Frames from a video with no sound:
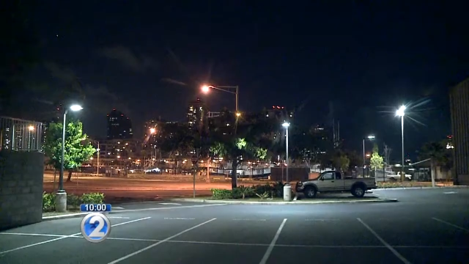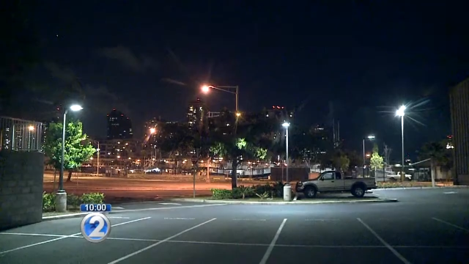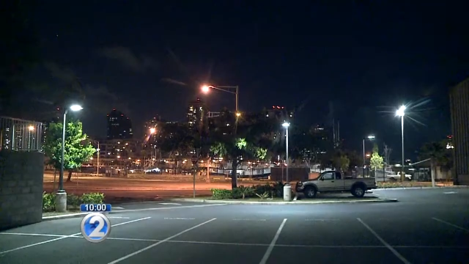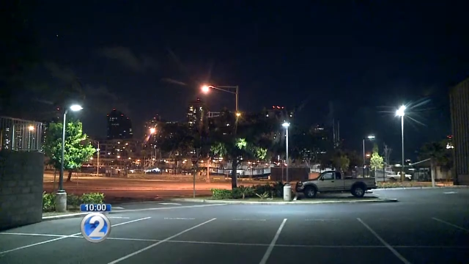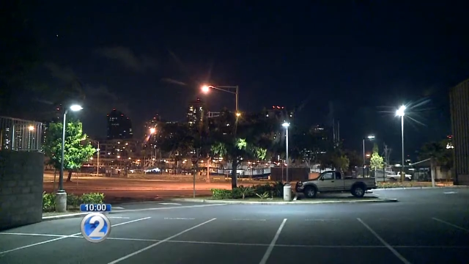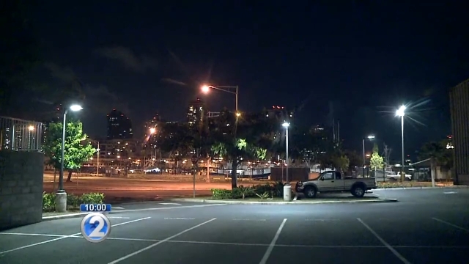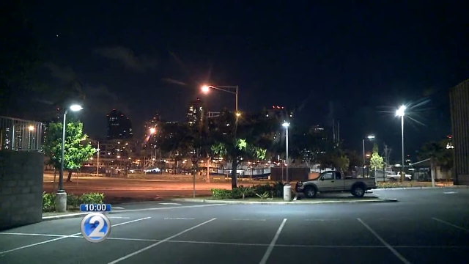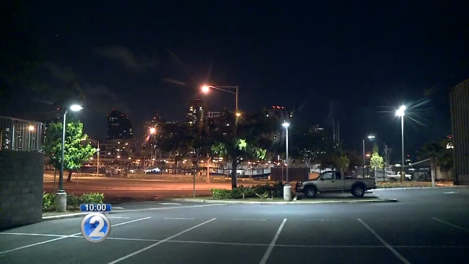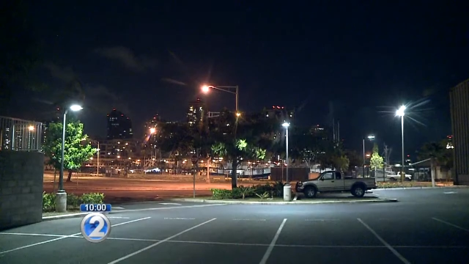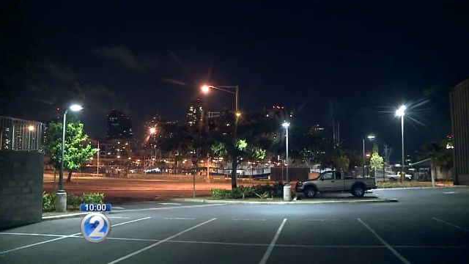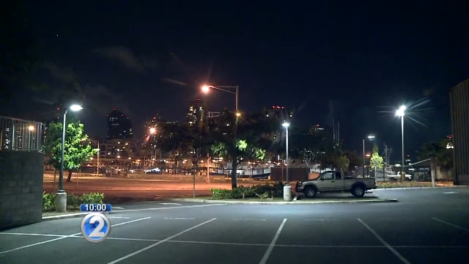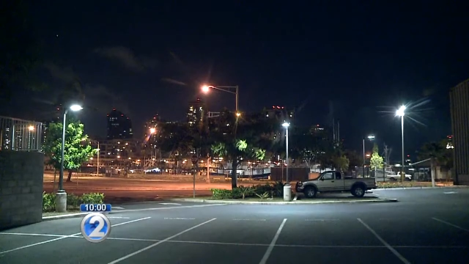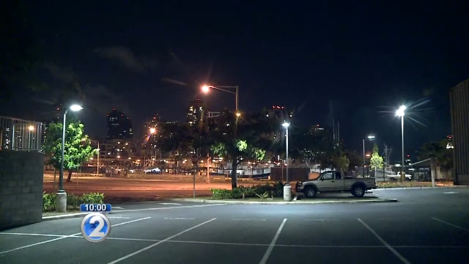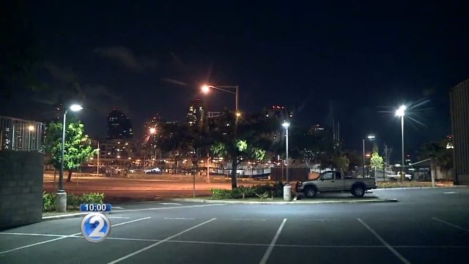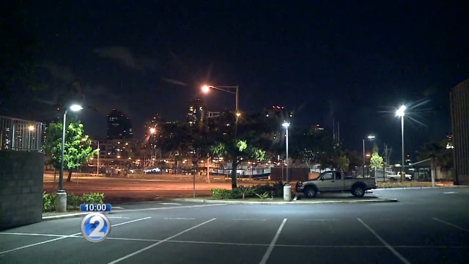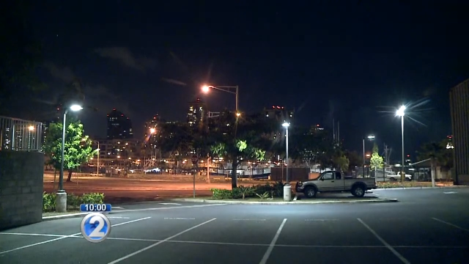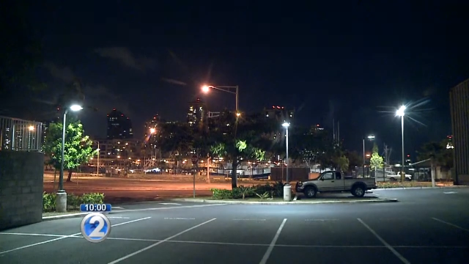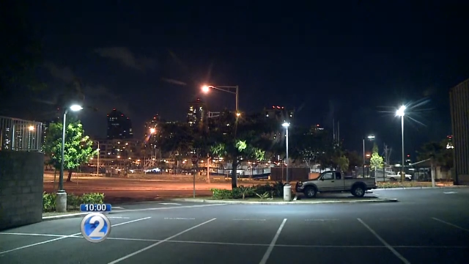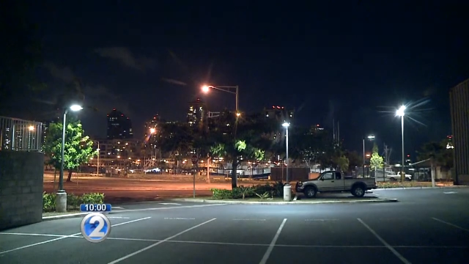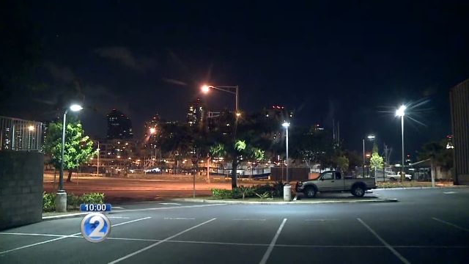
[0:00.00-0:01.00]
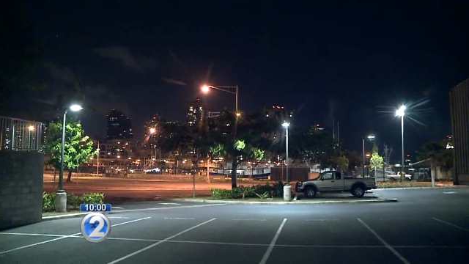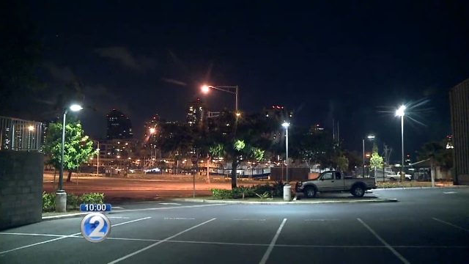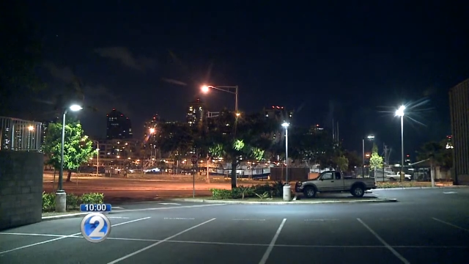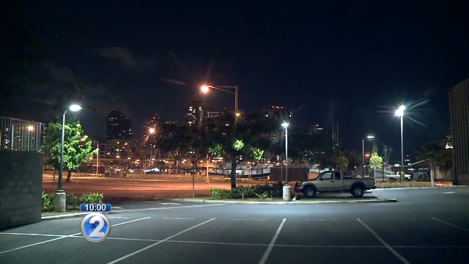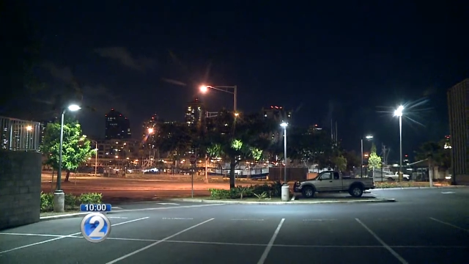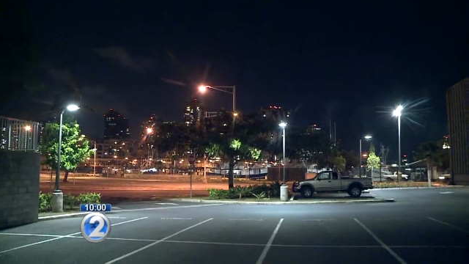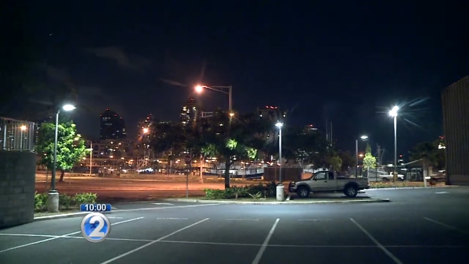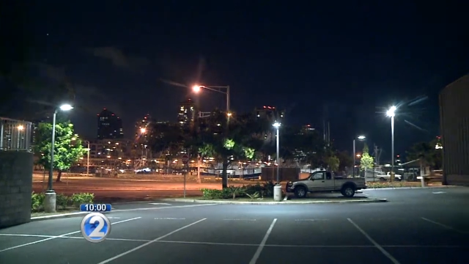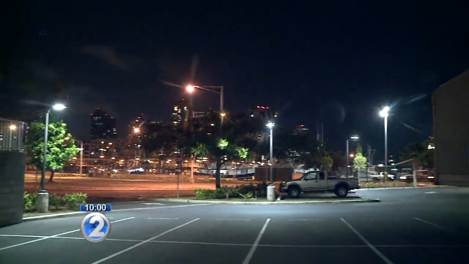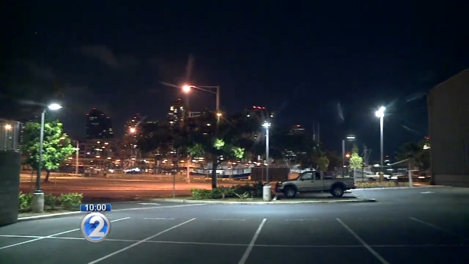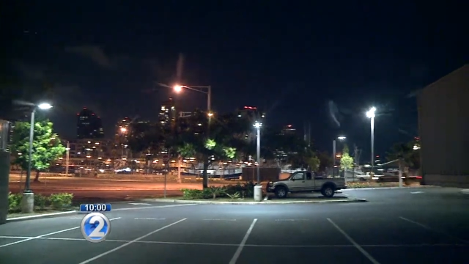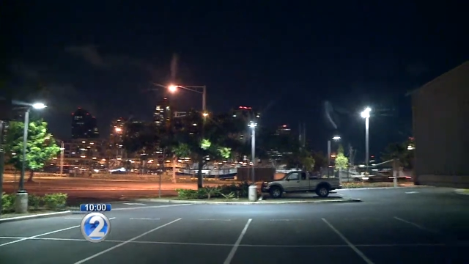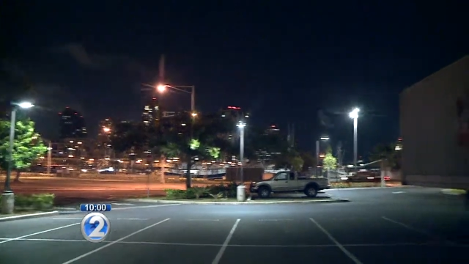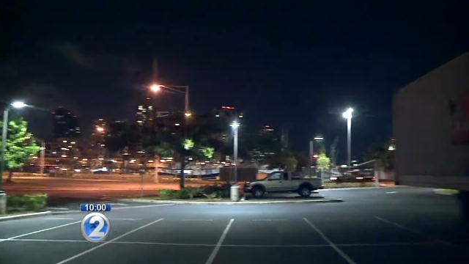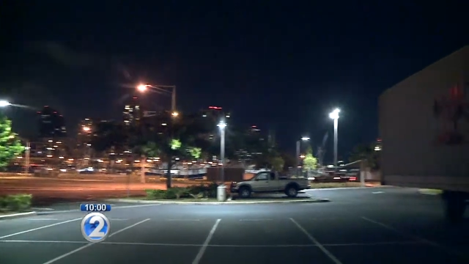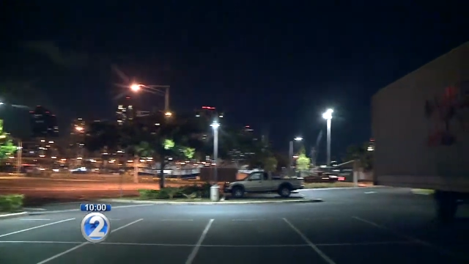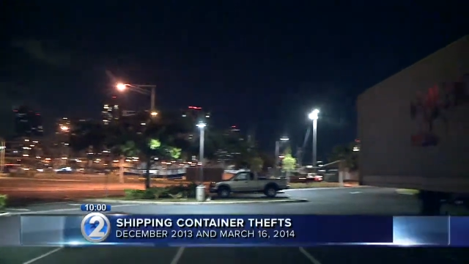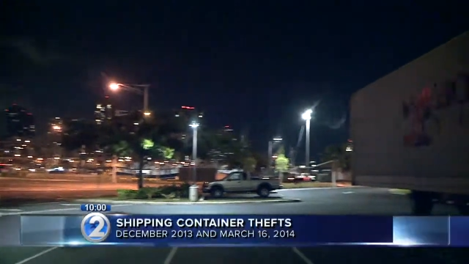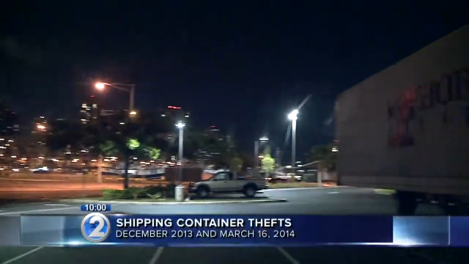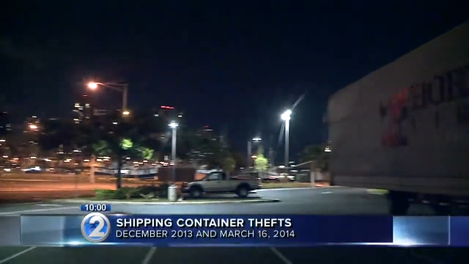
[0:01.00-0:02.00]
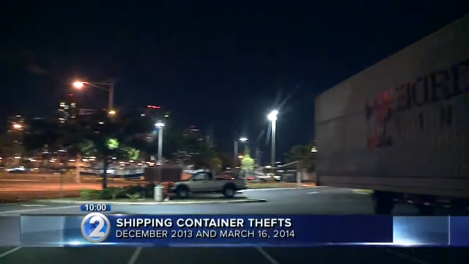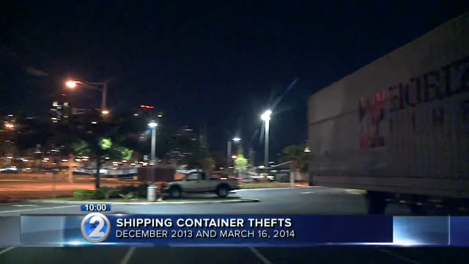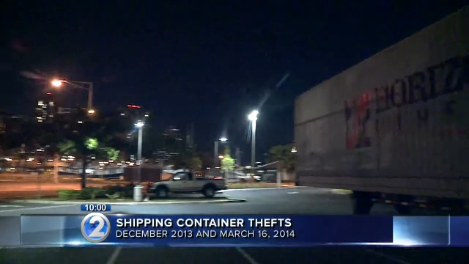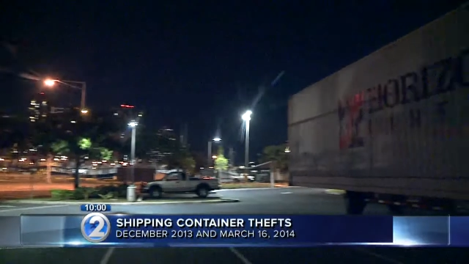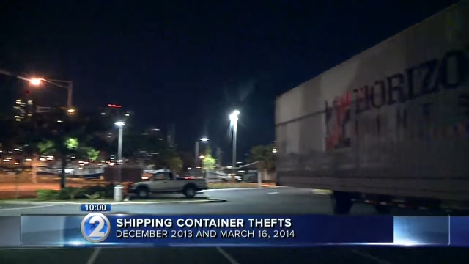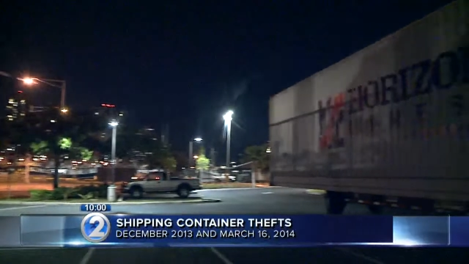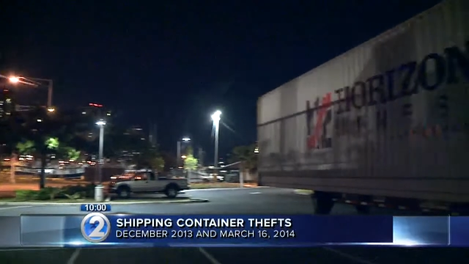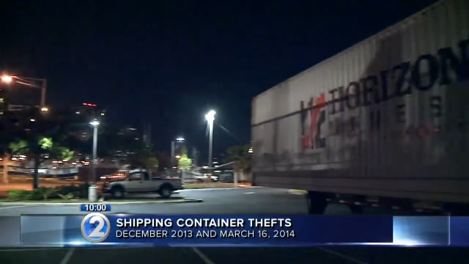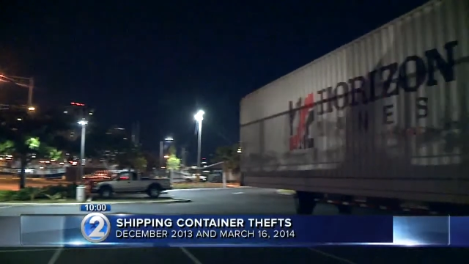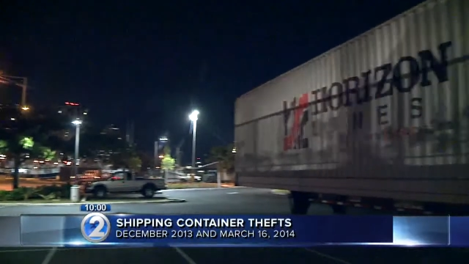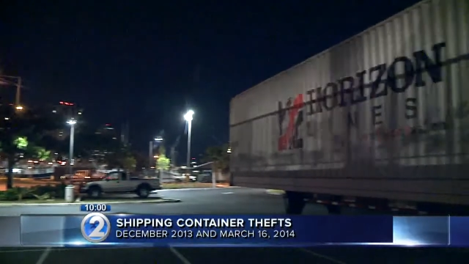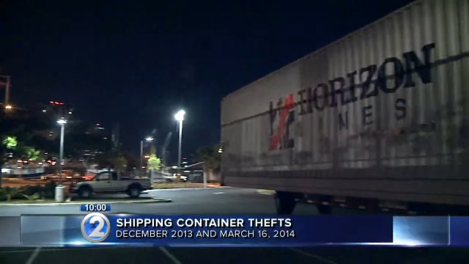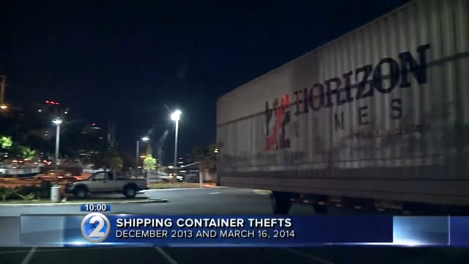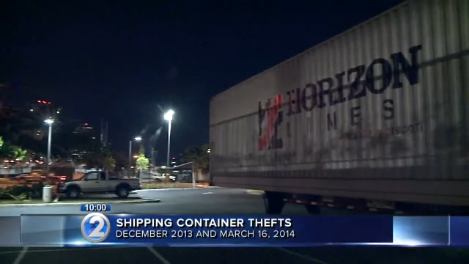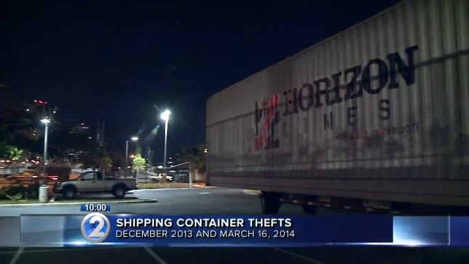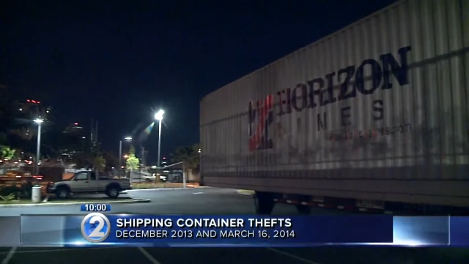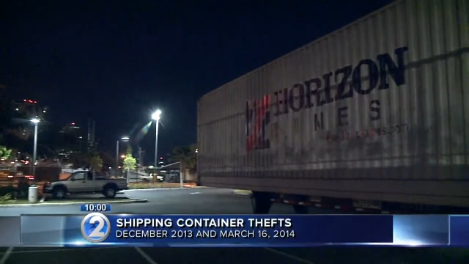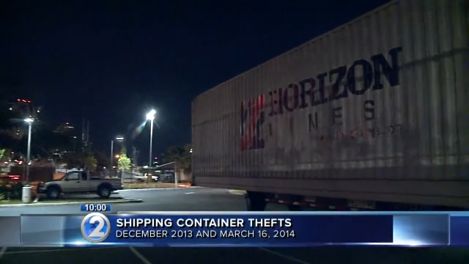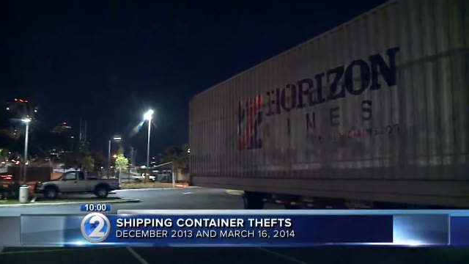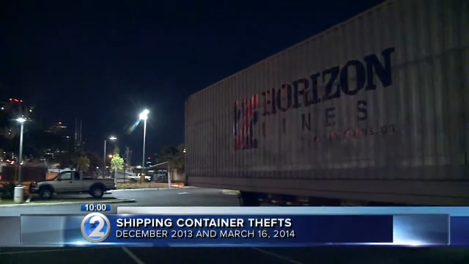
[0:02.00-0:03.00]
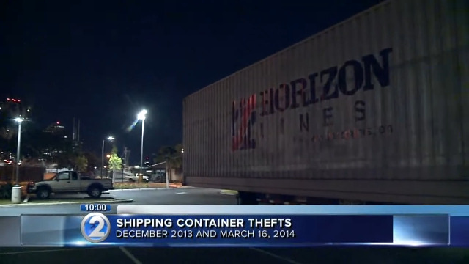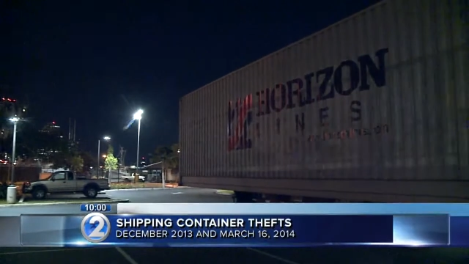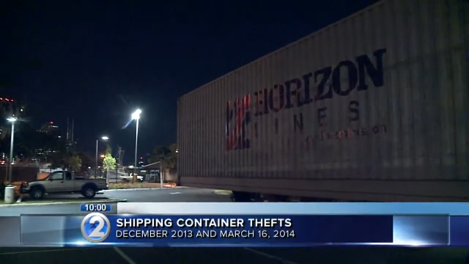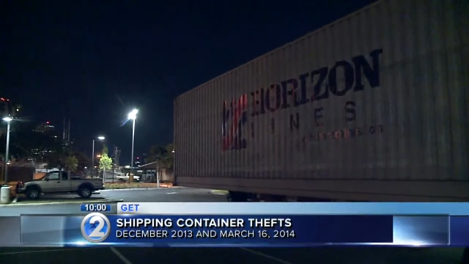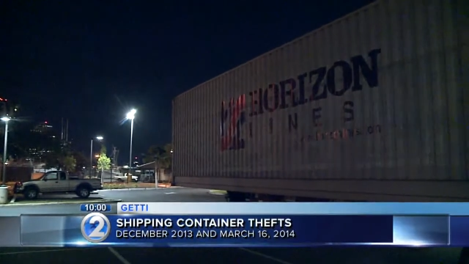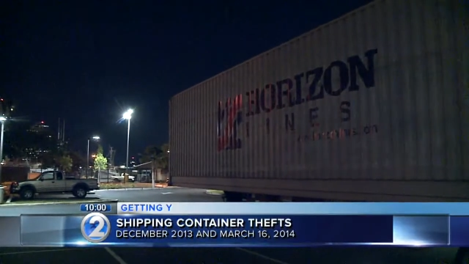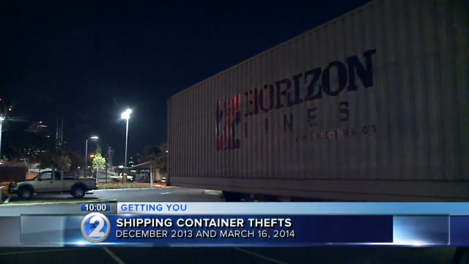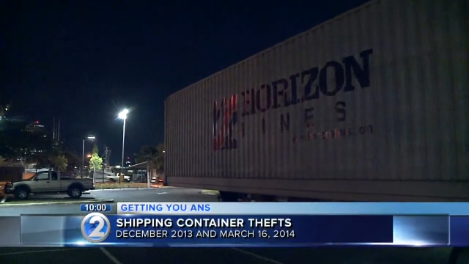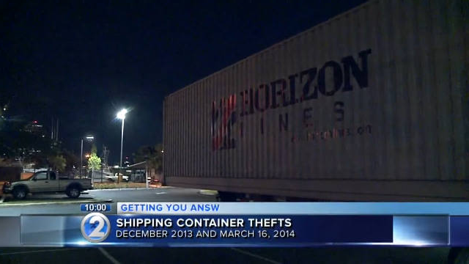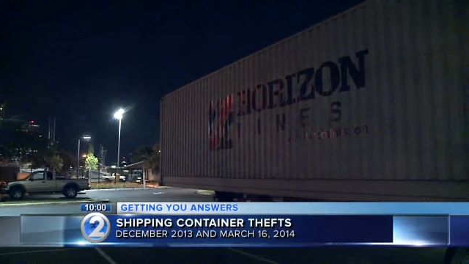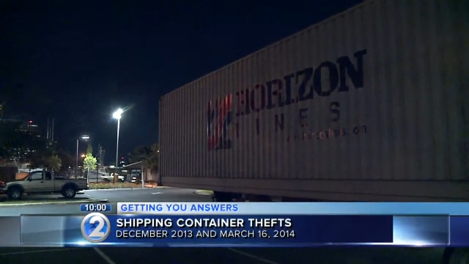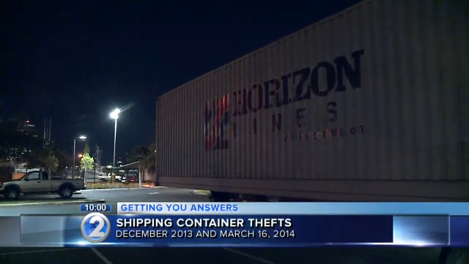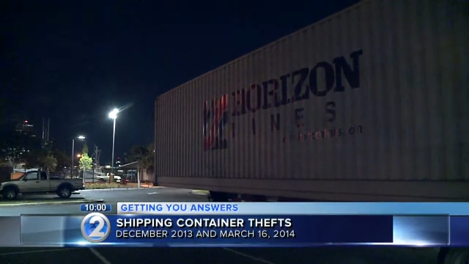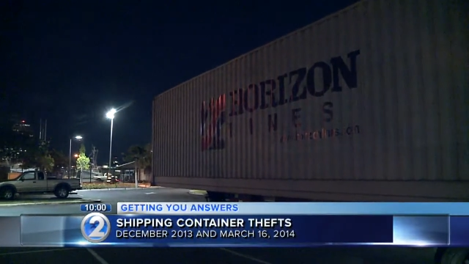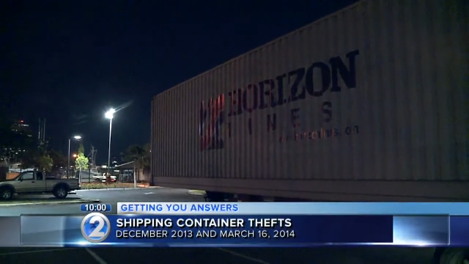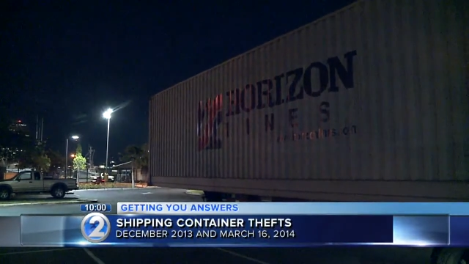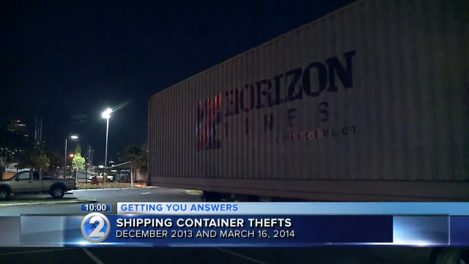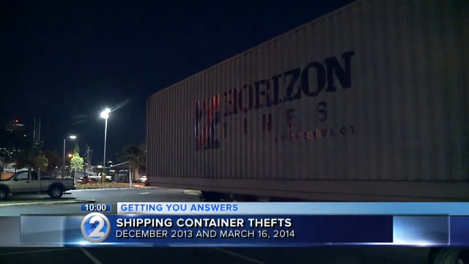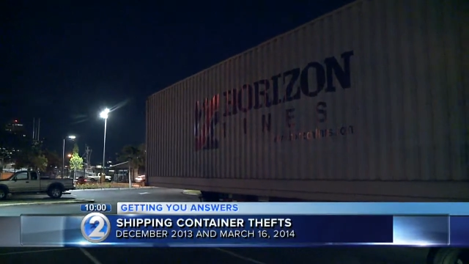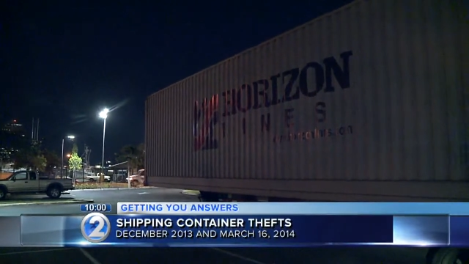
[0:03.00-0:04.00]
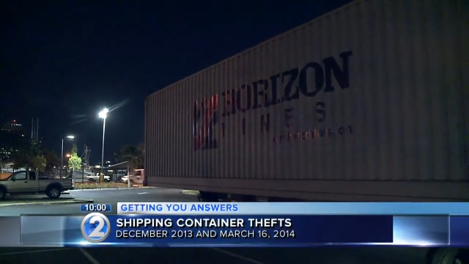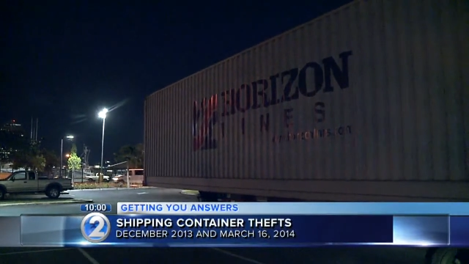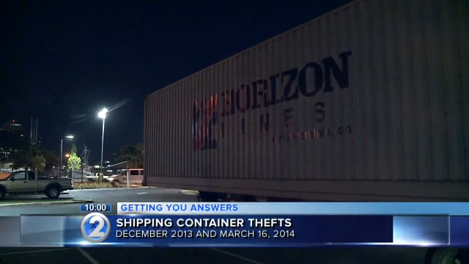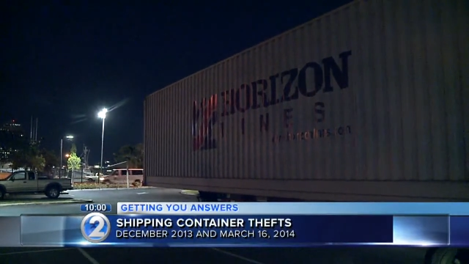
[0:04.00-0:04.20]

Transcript: No face is visible, so there are no lips to read.